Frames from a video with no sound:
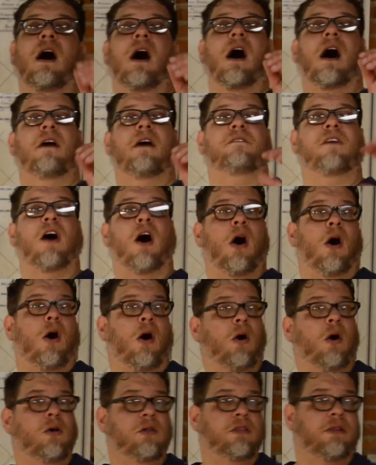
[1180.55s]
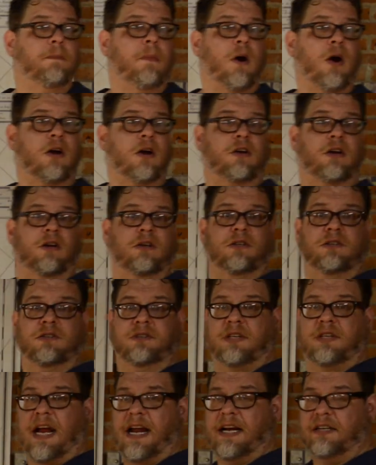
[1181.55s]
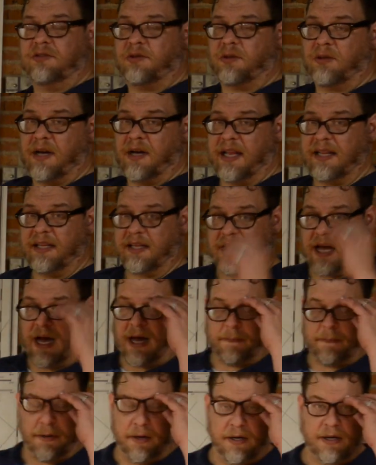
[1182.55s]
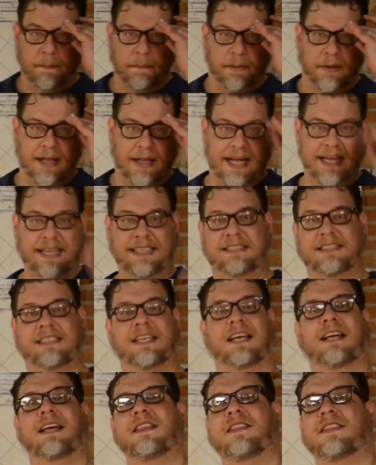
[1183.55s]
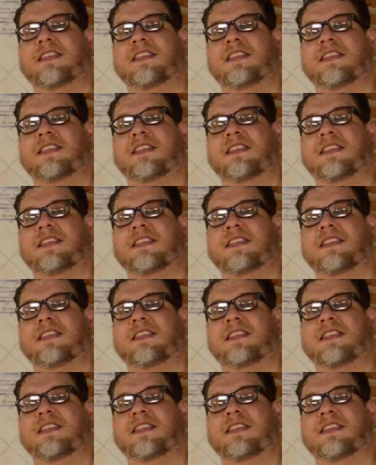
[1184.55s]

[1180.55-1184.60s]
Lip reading: Of all the markers Andrew Ellicott put in place,